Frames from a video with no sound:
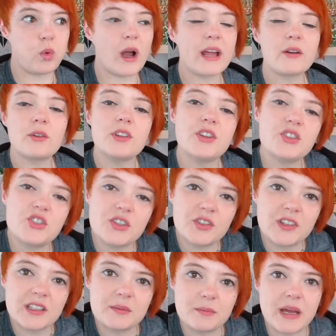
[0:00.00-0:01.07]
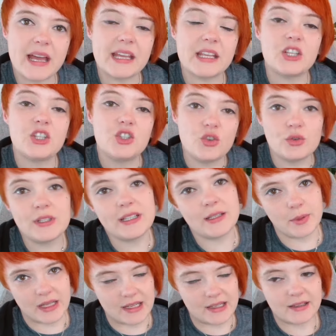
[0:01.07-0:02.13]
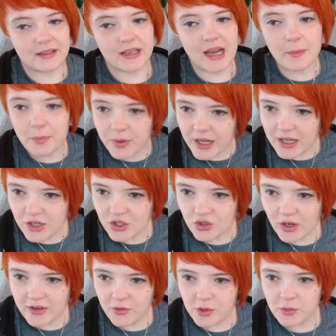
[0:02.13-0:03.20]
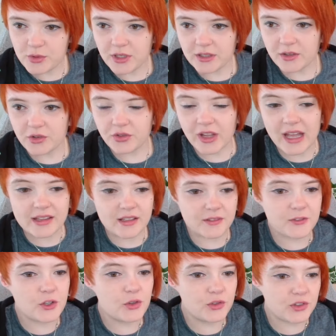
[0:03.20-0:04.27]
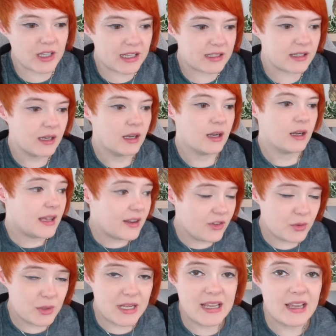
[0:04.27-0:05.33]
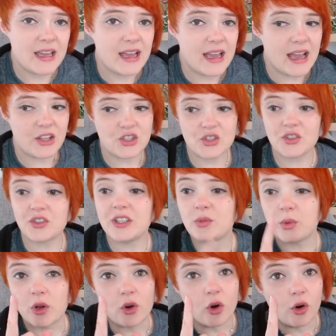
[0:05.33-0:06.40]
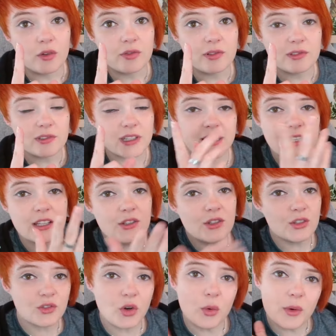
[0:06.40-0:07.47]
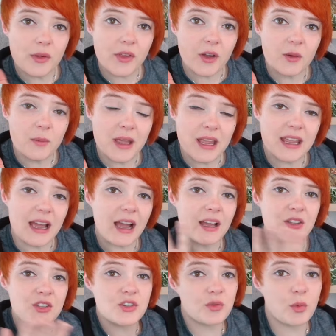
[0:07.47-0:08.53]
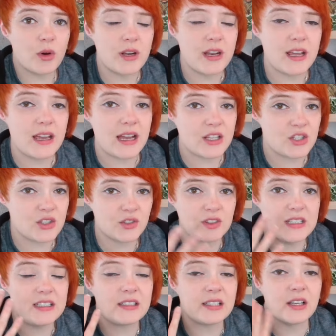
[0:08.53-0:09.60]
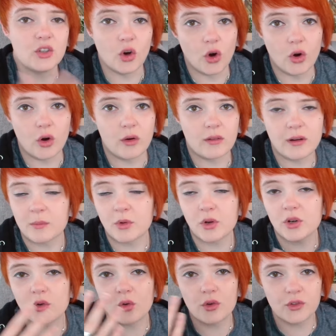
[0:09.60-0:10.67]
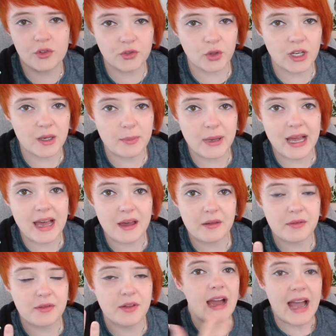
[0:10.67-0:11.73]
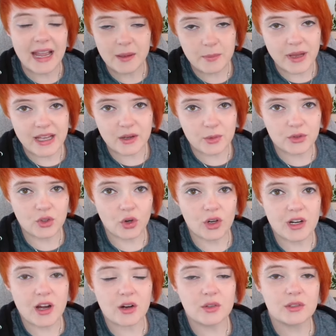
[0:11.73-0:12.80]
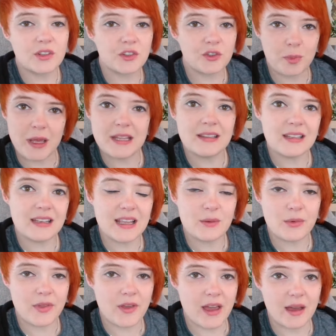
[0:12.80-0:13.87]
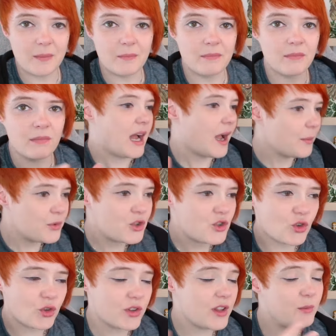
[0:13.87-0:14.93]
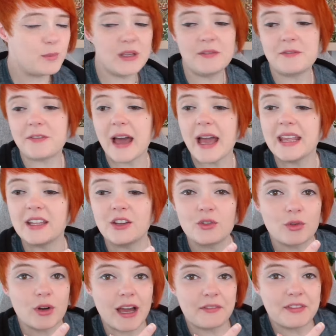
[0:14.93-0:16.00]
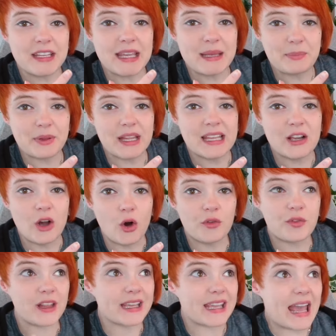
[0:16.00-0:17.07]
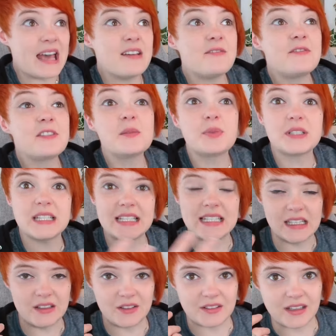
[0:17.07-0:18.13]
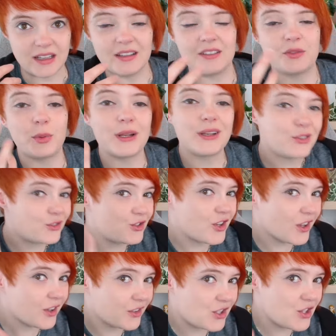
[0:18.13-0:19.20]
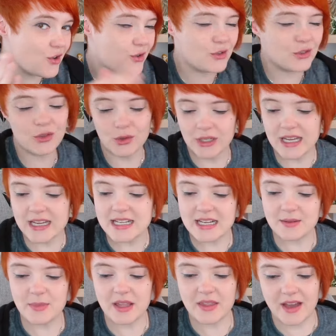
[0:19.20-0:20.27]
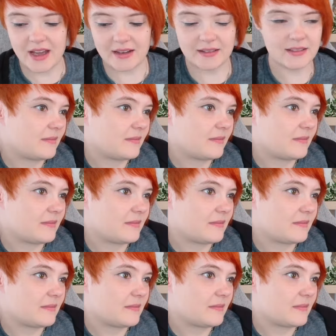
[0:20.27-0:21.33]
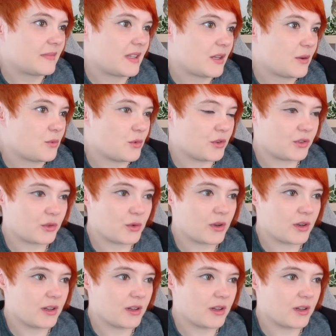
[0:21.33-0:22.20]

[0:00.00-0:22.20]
Why don't you just admit you need a break? I'm pretty sure everybody would understand if you said, everybody, I just need one off. Like, can you just go without me? I just need to not. I'm gonna go and soak in a bath, hang back with Donald, spend the night with him. I'm sure they'd be fine. You don't have to keep playing it off like everybody needs this when it's just you. It's okay to admit that. What's going